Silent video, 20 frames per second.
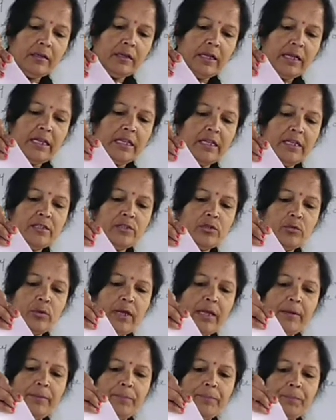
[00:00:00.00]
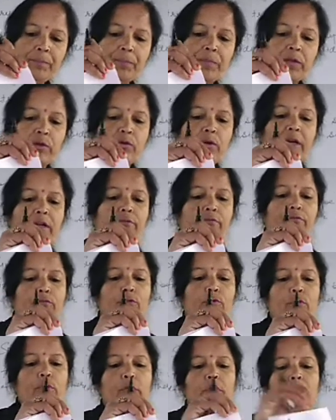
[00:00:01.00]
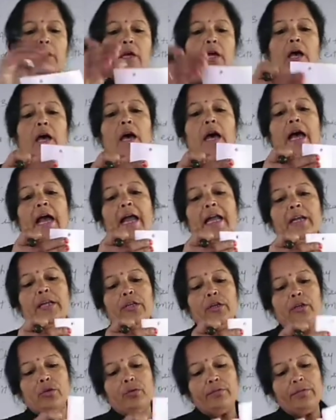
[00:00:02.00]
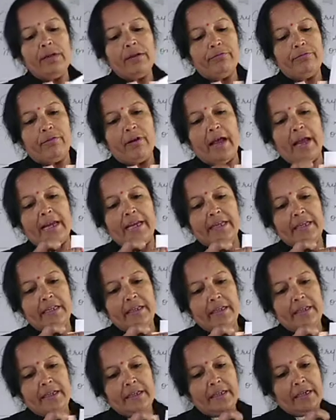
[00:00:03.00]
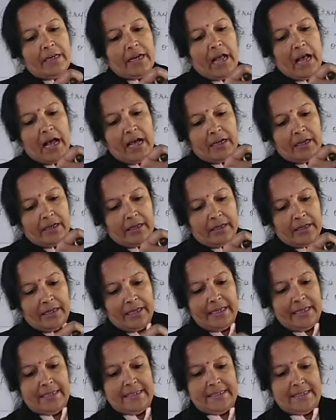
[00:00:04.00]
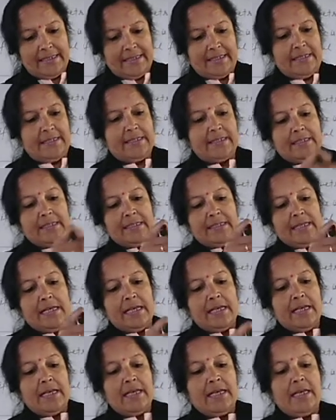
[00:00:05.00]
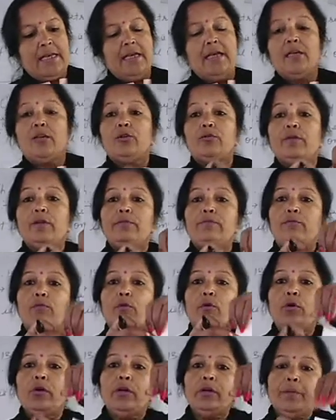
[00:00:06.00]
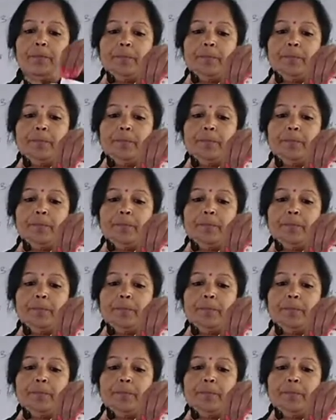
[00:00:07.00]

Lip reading: In this way, you can fold and you will find a crease. You will fold